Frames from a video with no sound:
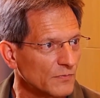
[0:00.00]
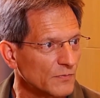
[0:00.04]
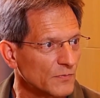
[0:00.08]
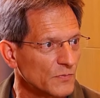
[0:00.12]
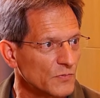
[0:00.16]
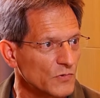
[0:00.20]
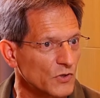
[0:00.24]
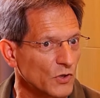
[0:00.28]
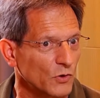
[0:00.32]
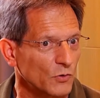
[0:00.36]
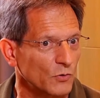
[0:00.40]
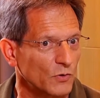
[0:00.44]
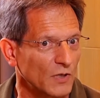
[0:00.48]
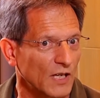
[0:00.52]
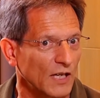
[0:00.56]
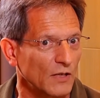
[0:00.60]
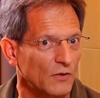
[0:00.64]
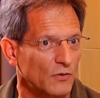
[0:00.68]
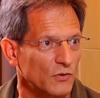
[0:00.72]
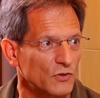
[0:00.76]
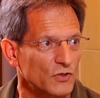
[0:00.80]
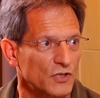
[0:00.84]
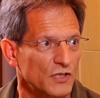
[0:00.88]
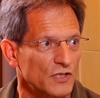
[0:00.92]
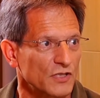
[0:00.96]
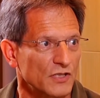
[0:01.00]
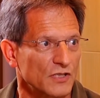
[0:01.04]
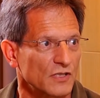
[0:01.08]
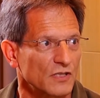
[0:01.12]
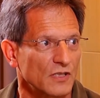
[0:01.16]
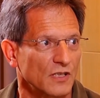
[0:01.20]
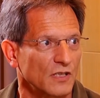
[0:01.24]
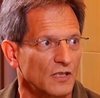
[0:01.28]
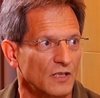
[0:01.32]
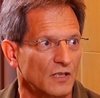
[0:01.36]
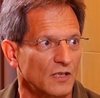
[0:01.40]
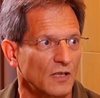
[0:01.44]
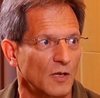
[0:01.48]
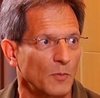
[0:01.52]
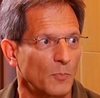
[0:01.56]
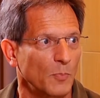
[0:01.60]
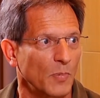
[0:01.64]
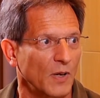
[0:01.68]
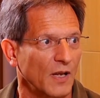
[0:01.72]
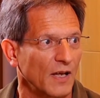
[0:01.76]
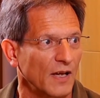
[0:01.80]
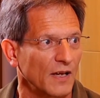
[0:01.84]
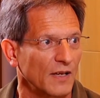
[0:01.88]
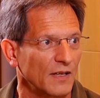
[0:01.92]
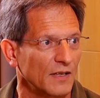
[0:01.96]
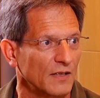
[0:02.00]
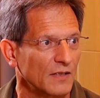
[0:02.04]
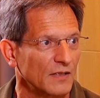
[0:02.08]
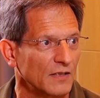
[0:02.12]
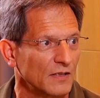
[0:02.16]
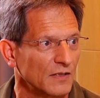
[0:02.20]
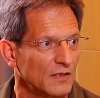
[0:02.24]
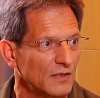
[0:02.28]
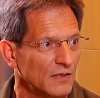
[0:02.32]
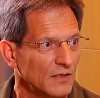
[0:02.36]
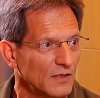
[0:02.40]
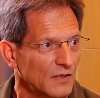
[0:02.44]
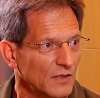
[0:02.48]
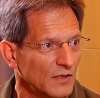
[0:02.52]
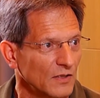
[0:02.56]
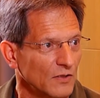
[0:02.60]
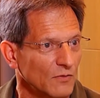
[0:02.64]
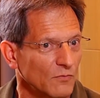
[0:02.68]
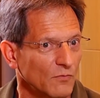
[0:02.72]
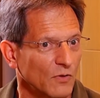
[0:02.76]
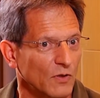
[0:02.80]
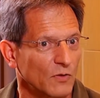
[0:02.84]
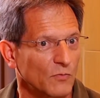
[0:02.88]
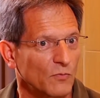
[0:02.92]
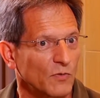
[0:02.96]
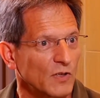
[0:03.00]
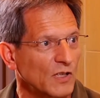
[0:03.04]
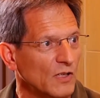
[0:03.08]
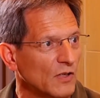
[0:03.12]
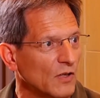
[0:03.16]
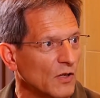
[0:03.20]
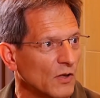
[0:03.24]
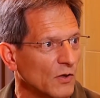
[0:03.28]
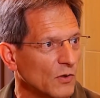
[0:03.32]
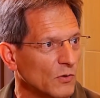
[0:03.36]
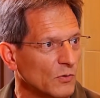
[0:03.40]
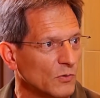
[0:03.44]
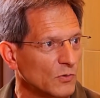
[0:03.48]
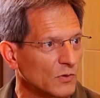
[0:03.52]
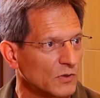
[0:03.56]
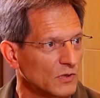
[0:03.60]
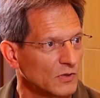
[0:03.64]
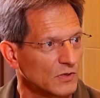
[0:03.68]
So you cannot just apply what we know